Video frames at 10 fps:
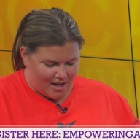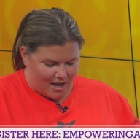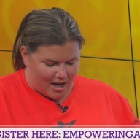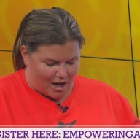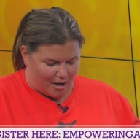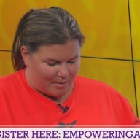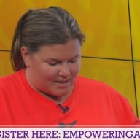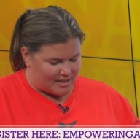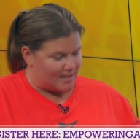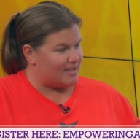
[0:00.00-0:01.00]
Um, it
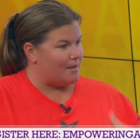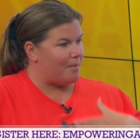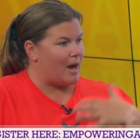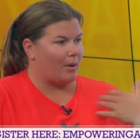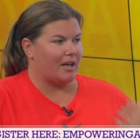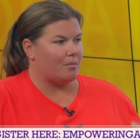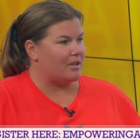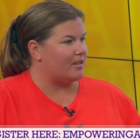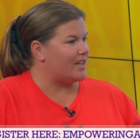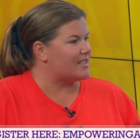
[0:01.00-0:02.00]
says Empowering
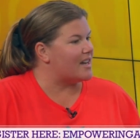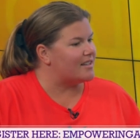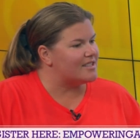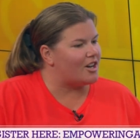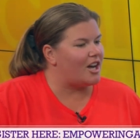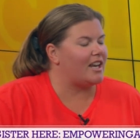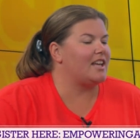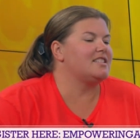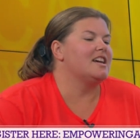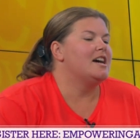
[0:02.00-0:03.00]
Abilities Hunt on
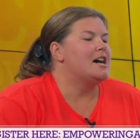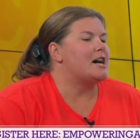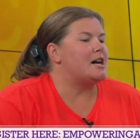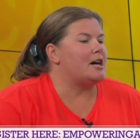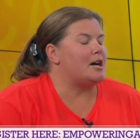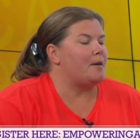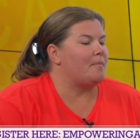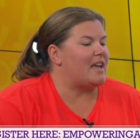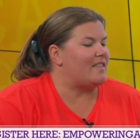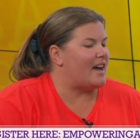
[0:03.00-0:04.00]
it, um,
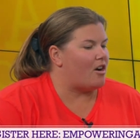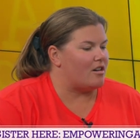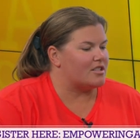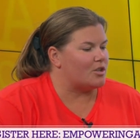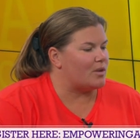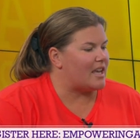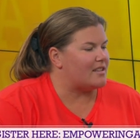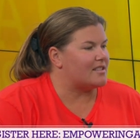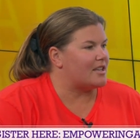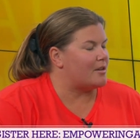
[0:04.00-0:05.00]
and that also
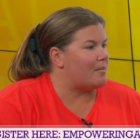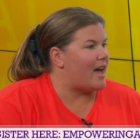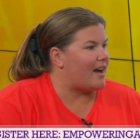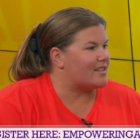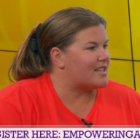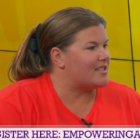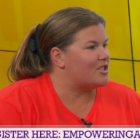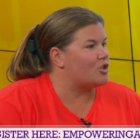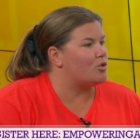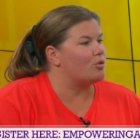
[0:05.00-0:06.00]
gains them access
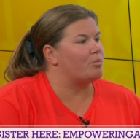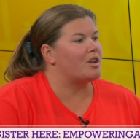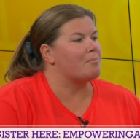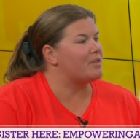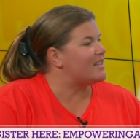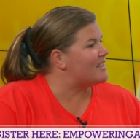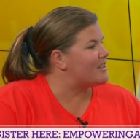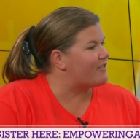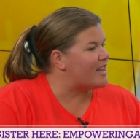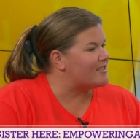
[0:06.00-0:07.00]
to complete the
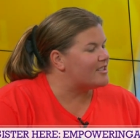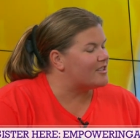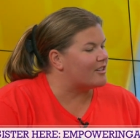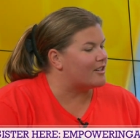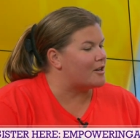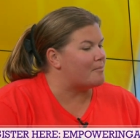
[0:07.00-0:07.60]
event um, and